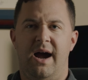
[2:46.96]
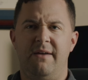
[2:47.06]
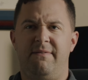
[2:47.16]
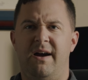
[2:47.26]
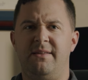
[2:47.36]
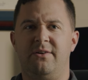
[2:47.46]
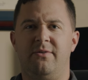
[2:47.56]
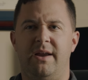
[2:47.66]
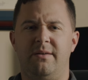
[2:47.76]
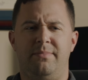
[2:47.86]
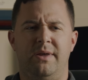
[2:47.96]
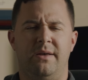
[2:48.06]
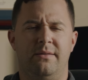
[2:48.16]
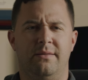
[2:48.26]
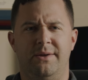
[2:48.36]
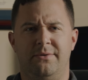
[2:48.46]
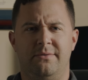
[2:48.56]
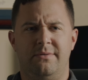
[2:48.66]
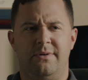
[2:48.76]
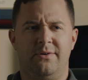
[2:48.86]
I find the grain to be a
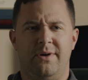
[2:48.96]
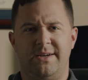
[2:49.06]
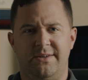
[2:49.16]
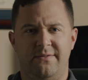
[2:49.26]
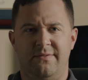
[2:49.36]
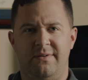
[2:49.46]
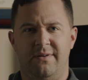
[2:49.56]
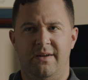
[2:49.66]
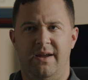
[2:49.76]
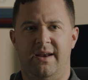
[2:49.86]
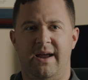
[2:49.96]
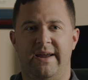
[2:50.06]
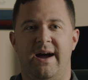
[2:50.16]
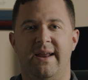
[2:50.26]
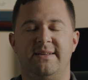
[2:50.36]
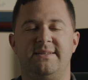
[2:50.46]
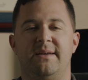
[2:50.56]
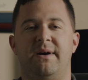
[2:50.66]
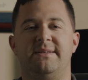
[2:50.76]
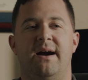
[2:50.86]
little aggressive, and I kind of had to
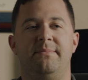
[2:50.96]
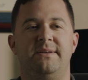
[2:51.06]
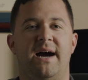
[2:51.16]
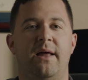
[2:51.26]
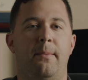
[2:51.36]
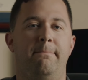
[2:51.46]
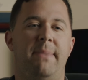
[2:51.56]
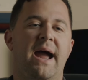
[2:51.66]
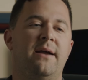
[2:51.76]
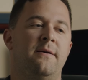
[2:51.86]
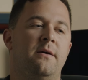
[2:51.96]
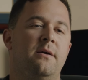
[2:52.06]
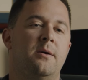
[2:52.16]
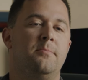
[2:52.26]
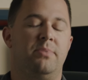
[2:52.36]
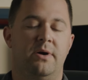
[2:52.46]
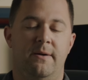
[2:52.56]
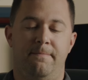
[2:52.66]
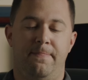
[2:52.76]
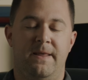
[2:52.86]
take my time to dial it back.
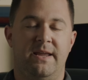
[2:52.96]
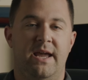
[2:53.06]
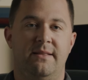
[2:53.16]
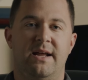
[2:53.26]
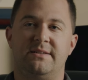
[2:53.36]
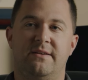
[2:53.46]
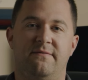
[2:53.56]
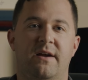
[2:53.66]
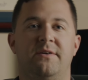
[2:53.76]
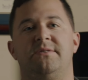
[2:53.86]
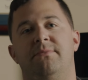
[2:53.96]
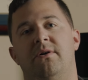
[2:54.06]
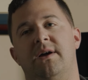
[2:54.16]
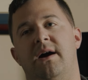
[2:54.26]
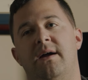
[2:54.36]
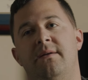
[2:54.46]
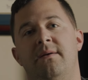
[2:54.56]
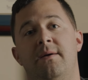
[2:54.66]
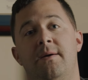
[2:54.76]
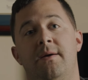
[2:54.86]
But again, that is a very small con.
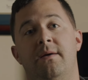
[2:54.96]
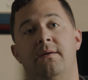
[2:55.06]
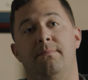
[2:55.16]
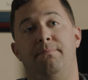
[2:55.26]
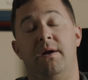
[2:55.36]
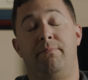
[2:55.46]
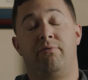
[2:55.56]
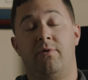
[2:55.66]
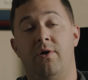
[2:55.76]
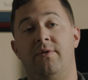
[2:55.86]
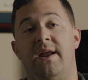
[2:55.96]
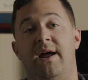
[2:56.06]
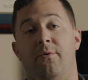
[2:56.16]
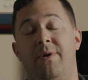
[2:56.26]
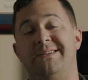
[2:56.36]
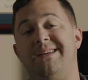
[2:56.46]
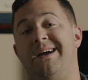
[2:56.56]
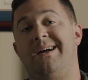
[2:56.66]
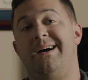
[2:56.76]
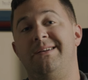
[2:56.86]
But a pro that outweighs
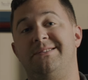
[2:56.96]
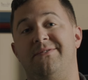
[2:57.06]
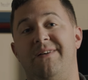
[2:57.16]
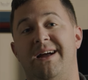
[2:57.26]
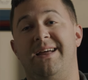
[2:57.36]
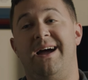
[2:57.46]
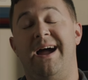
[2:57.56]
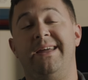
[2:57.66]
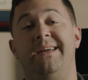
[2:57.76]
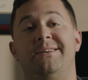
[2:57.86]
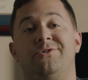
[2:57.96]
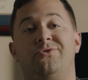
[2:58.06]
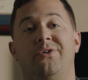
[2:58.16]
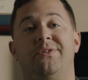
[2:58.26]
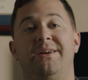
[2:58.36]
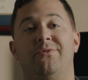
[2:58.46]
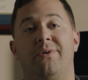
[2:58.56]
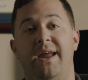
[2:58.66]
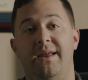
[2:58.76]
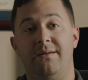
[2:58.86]
that con is the fact that I can control the
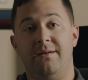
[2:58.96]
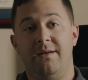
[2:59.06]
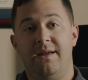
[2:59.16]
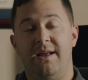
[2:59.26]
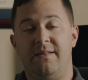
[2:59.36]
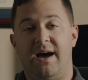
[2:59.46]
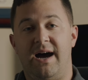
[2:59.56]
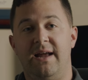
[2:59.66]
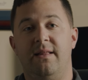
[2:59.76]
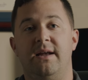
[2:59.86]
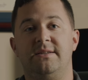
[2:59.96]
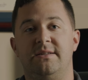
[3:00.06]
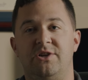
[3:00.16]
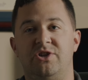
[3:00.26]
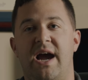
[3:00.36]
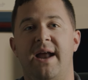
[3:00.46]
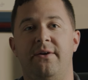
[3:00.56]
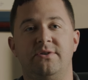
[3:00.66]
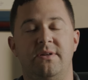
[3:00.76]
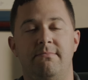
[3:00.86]
grain in the highlights, the shadows, the